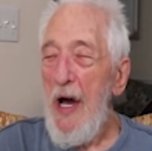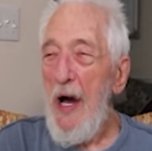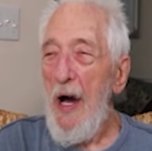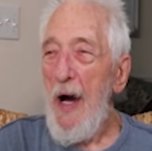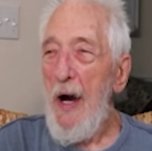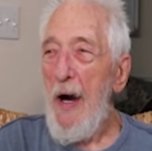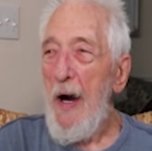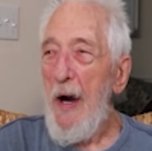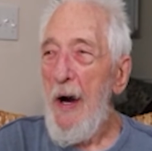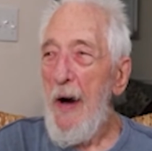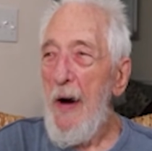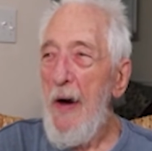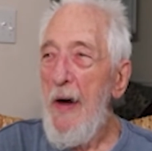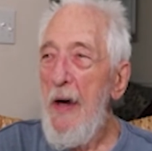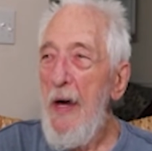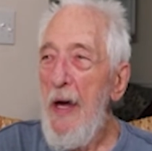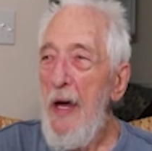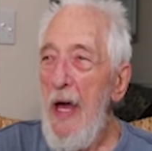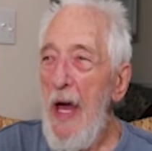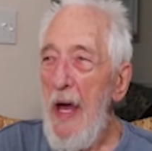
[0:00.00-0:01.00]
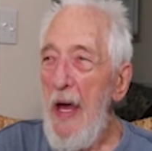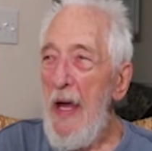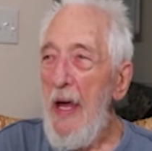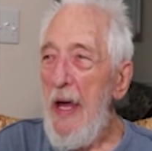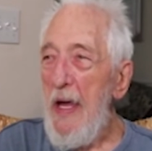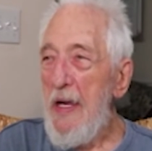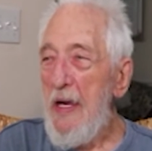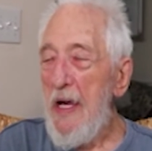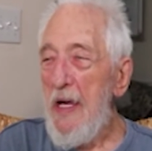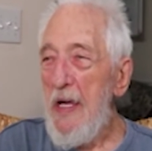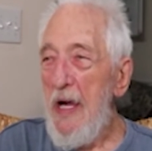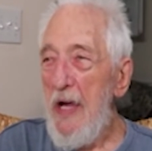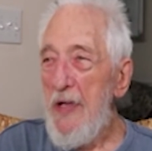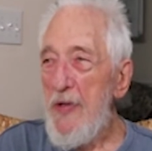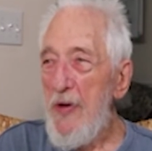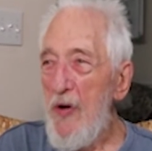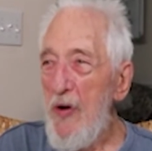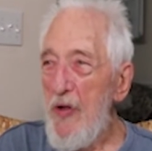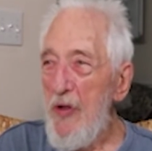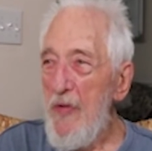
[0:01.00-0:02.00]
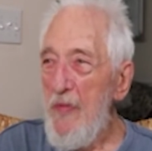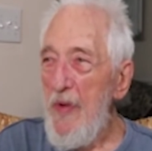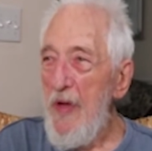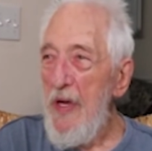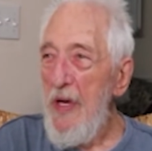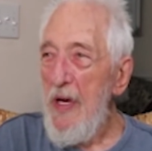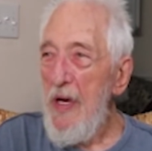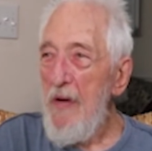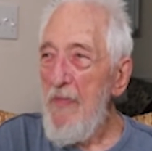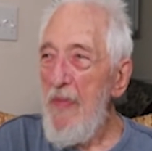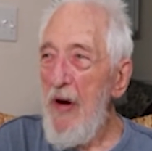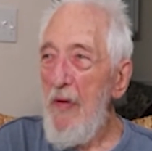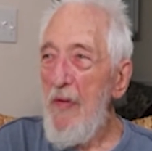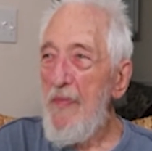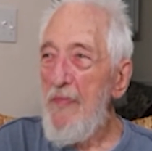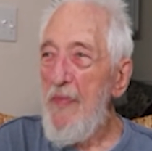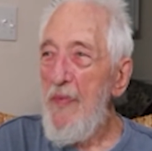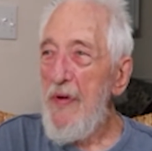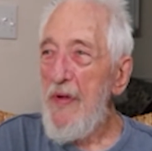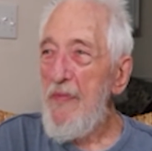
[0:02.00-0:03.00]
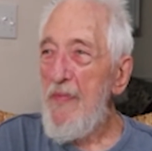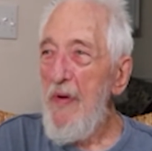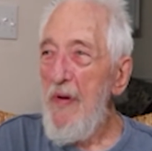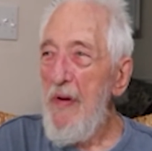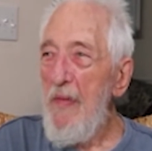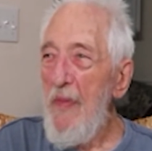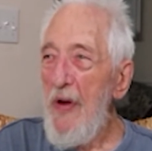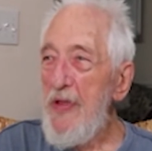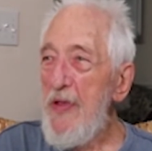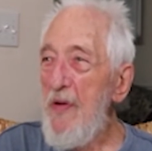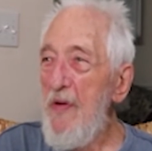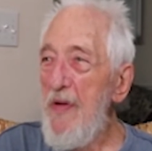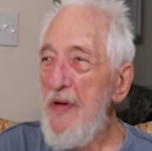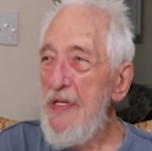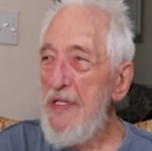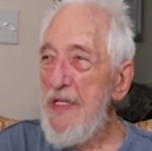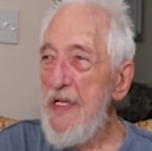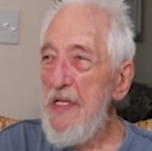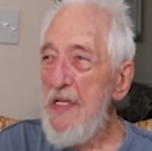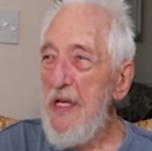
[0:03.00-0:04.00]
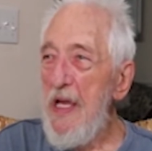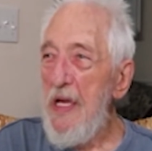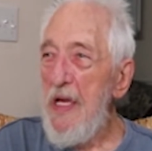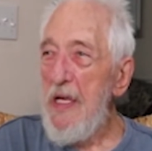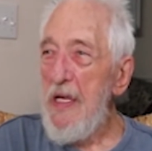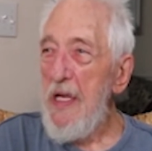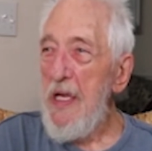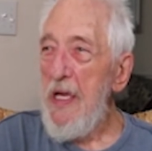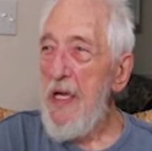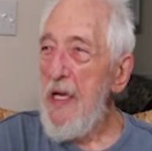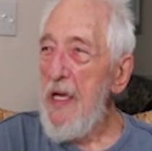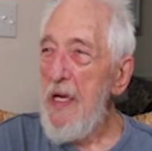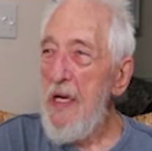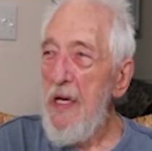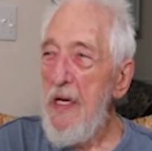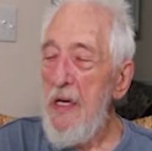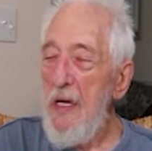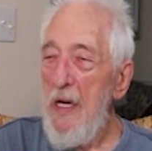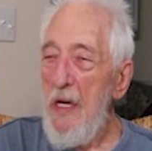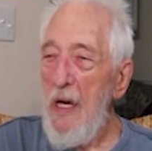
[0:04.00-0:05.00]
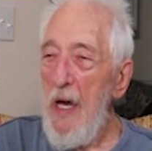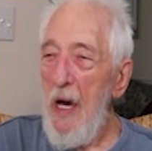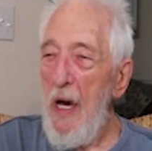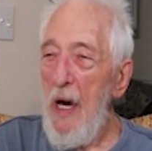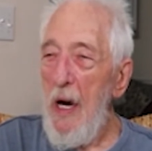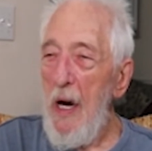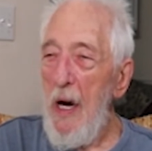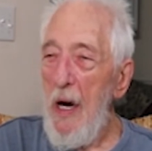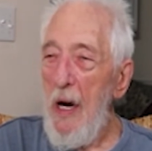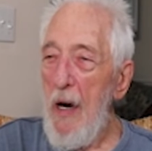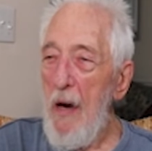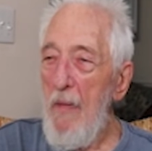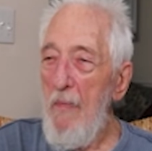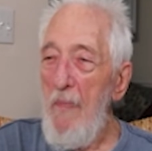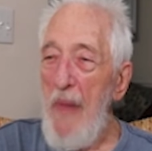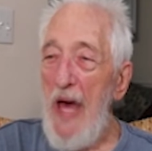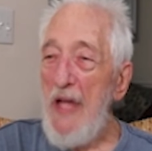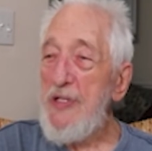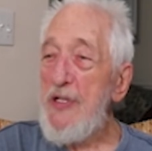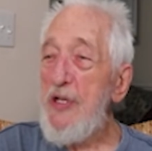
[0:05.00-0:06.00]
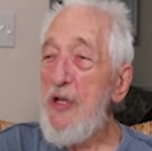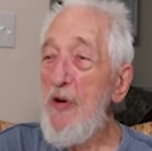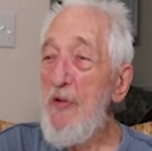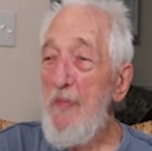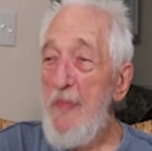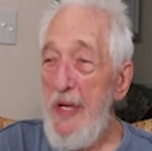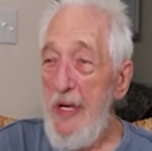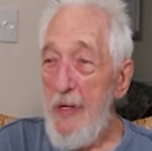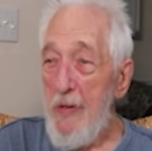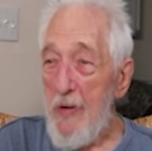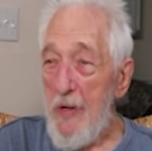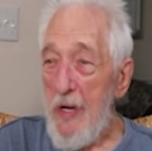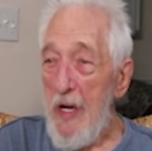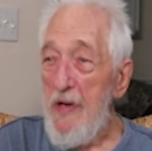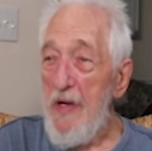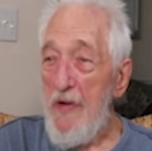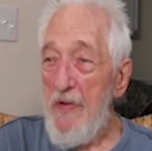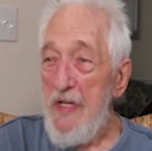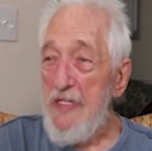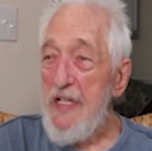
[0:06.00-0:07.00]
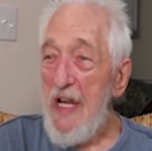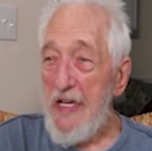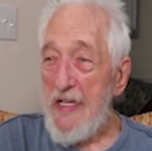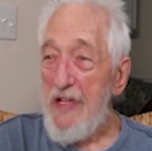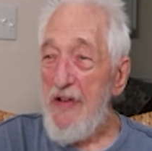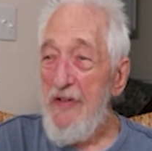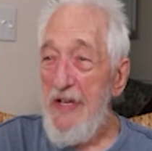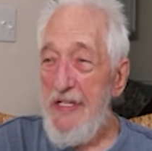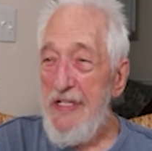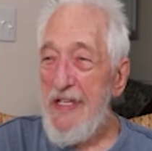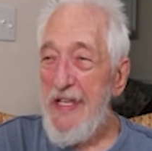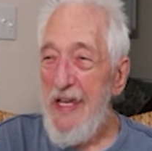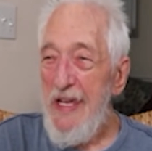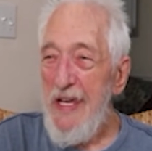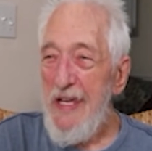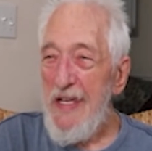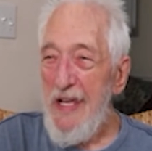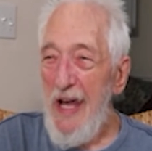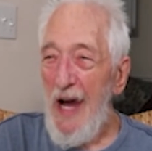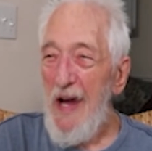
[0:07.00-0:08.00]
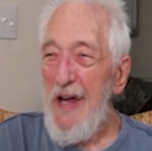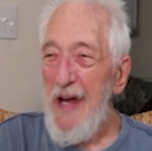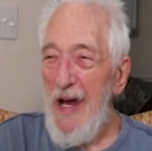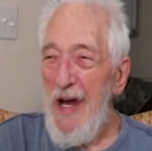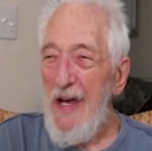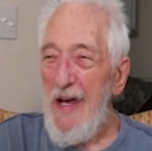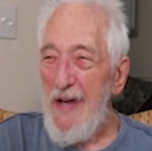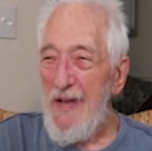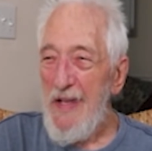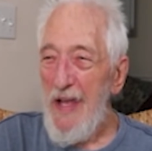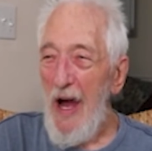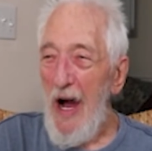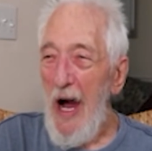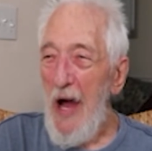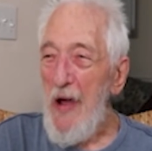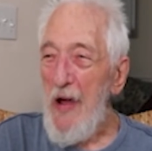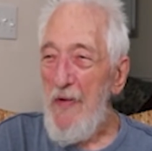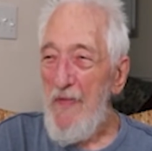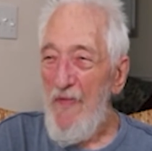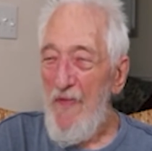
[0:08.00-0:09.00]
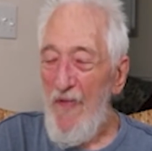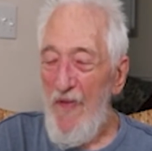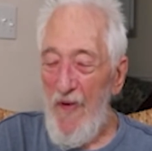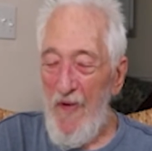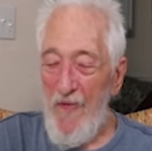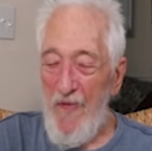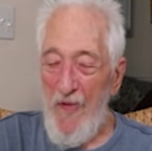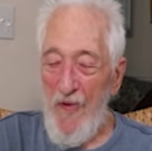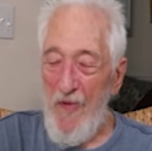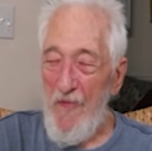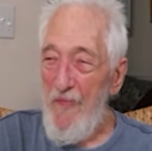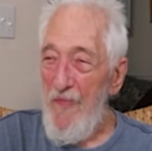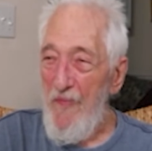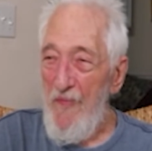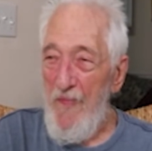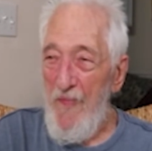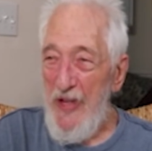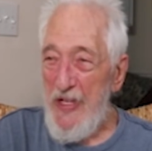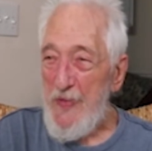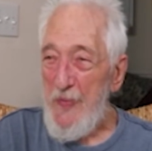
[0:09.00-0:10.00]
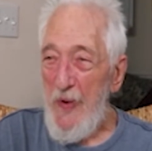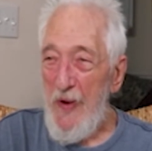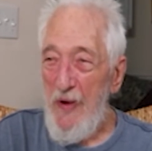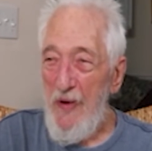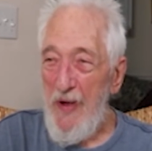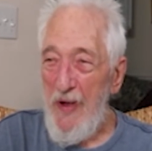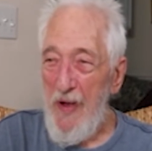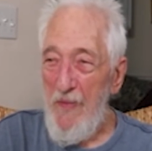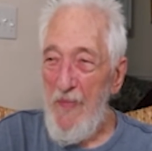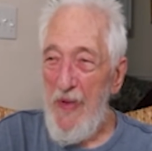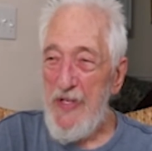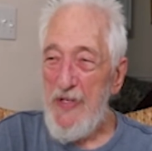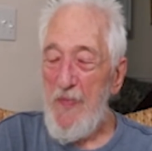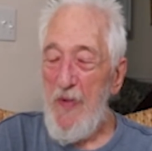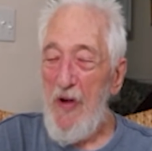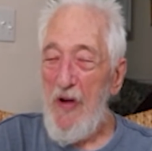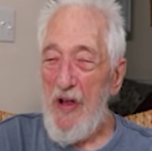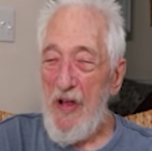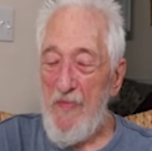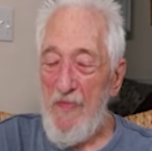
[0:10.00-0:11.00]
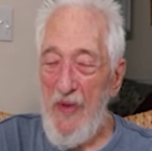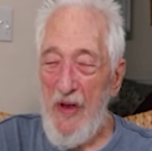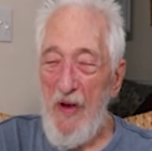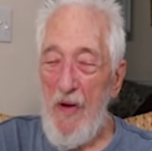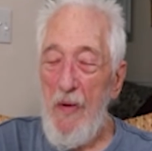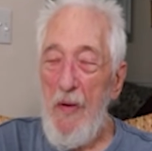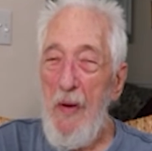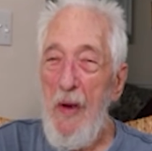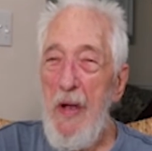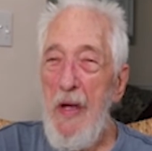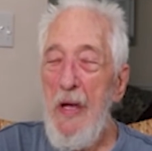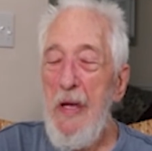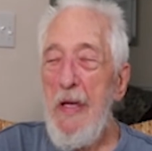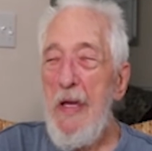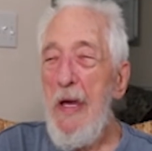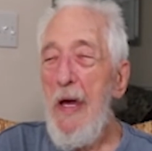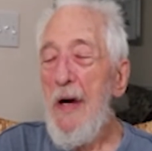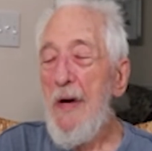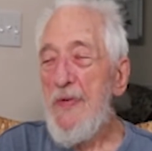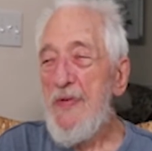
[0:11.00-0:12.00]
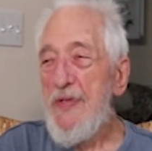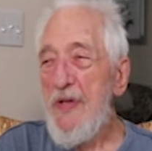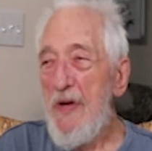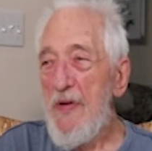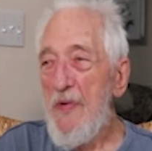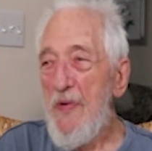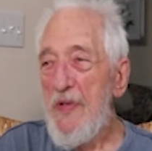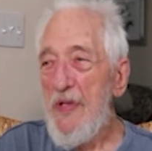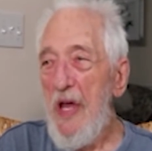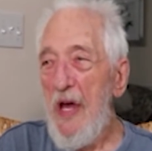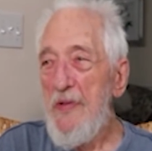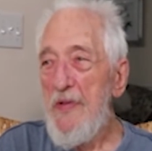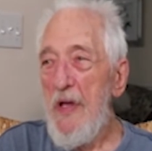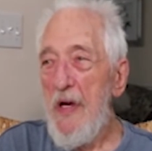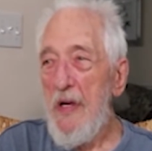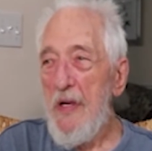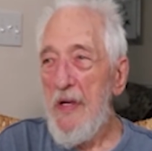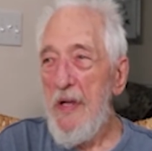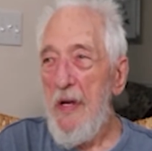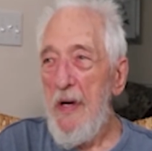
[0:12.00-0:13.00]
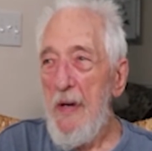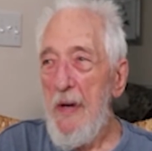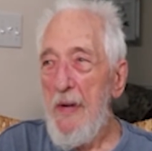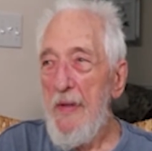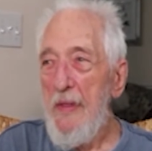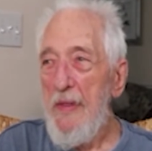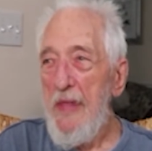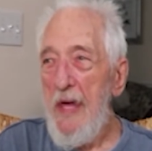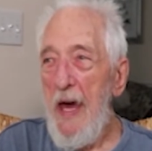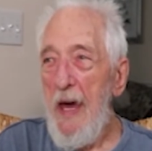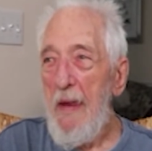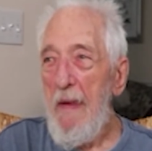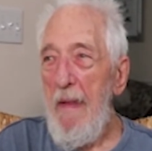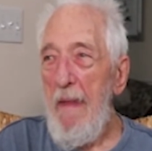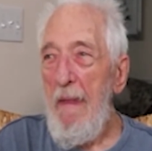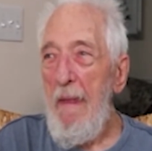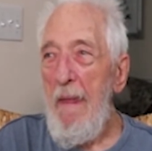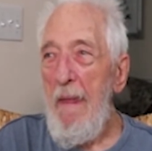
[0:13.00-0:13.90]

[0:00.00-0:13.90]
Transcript: I told him, but there isn't any Batstow beer. In other words, like there is, for Pittsburgh and beer. Yeah, so not that.